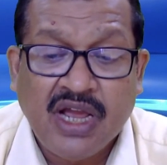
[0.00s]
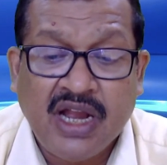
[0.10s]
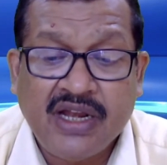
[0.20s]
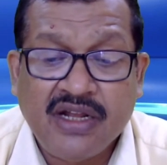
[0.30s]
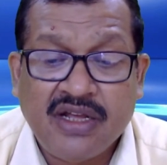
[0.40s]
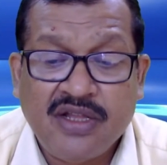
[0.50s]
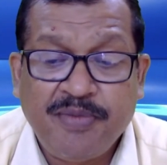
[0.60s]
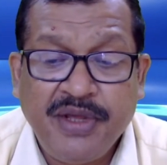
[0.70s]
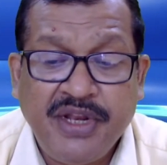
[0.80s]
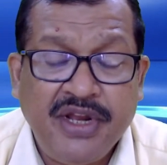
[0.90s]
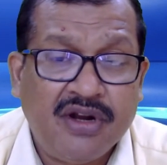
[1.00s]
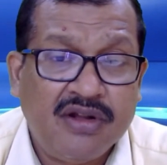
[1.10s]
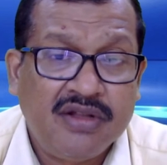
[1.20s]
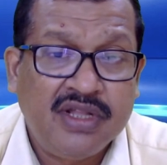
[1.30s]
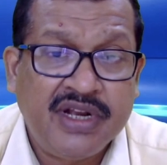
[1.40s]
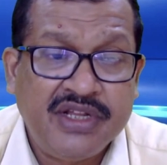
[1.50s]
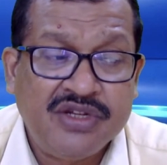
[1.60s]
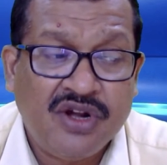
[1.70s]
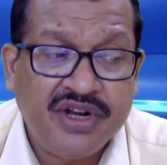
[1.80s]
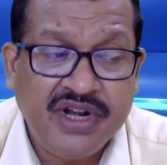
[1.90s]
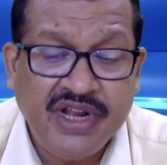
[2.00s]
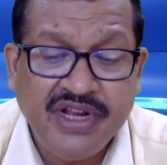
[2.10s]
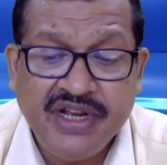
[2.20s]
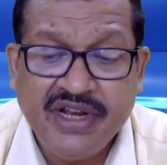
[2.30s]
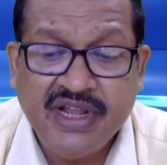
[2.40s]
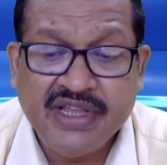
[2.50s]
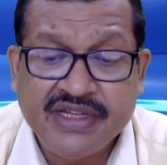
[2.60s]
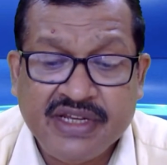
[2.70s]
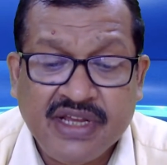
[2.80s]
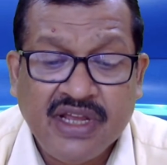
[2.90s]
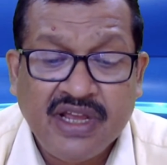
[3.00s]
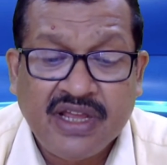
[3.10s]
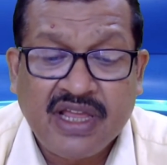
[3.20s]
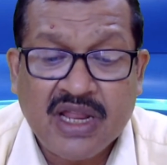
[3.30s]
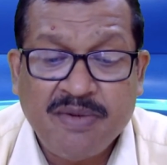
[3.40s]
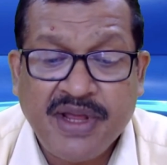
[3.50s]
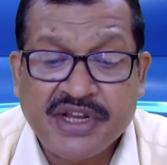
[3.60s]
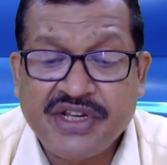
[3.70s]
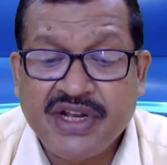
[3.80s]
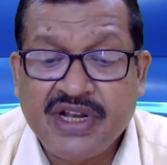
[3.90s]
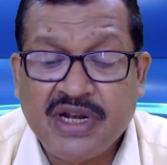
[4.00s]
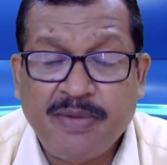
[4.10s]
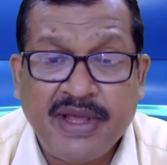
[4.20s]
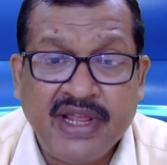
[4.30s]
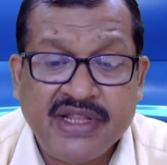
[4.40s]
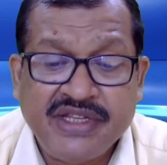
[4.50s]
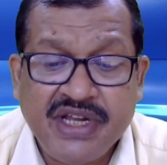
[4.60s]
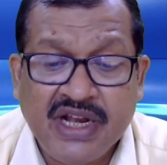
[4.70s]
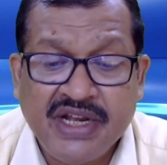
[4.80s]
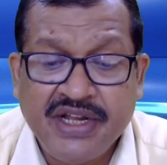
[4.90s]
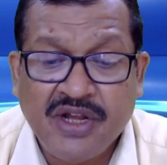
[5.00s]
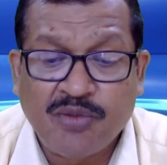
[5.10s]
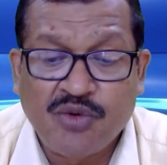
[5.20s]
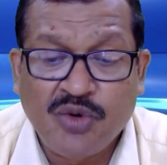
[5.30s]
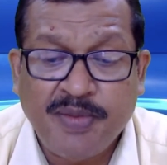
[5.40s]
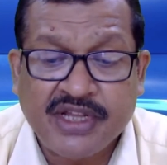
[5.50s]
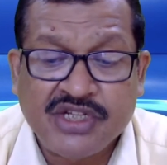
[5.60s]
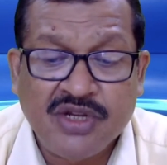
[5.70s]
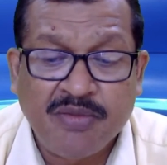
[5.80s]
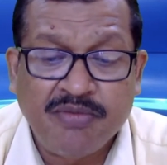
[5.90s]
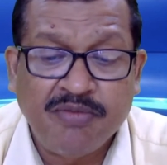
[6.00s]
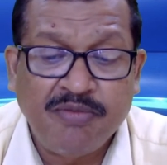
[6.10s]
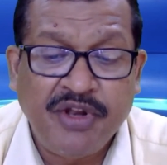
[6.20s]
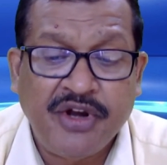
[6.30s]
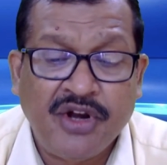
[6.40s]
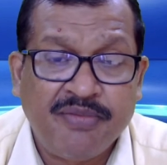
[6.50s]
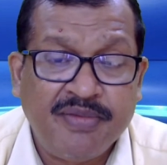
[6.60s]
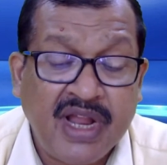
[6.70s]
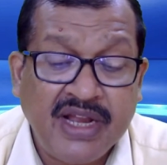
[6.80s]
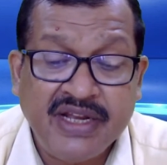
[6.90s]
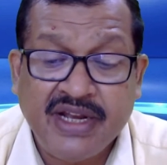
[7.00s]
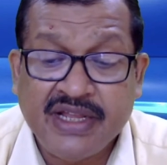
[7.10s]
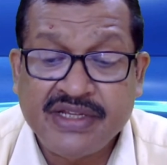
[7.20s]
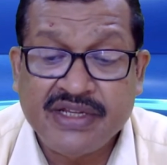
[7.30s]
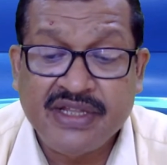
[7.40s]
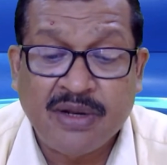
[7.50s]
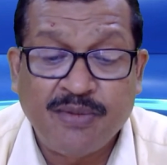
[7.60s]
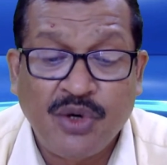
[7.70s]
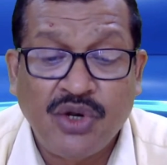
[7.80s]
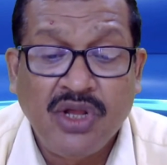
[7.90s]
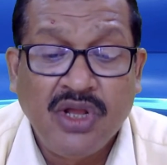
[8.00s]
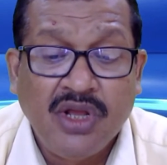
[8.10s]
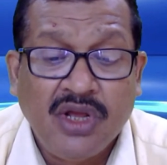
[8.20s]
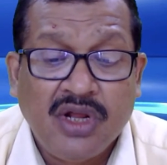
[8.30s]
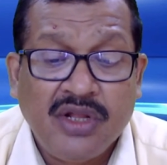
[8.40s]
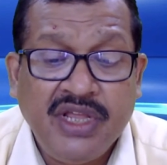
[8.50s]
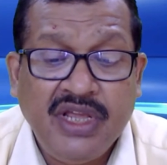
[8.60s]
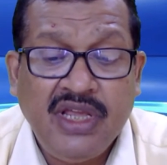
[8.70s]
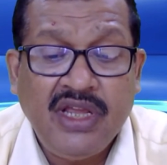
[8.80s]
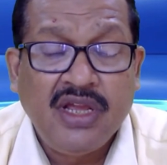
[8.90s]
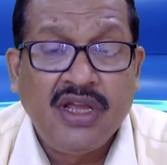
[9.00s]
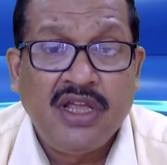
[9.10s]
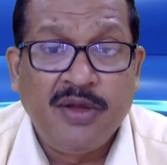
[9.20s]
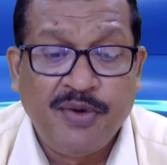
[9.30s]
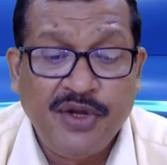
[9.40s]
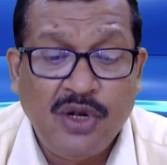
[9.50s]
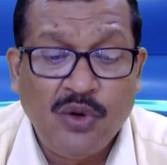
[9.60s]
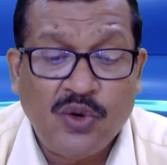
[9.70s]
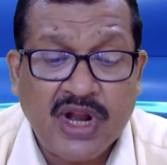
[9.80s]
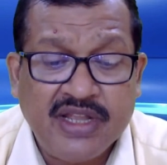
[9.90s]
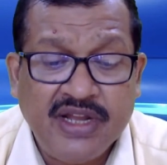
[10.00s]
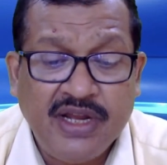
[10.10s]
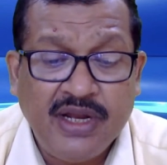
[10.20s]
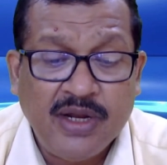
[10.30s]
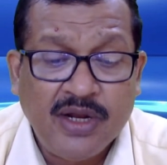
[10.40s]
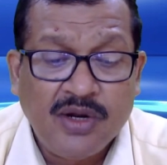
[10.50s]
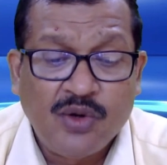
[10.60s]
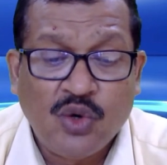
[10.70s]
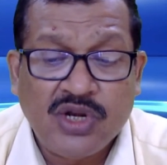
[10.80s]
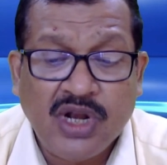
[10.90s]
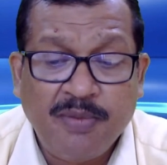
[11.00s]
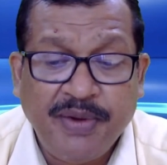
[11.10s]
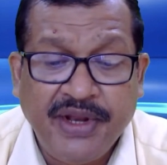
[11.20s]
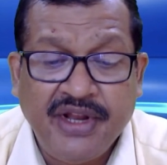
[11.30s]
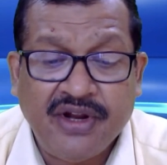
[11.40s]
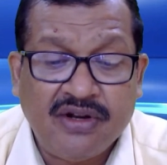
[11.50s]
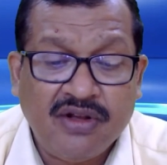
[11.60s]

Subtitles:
And the period, that is 180 days, can be extended by NCLT up to maximum period of 90 days. Therefore, The if we look at the total period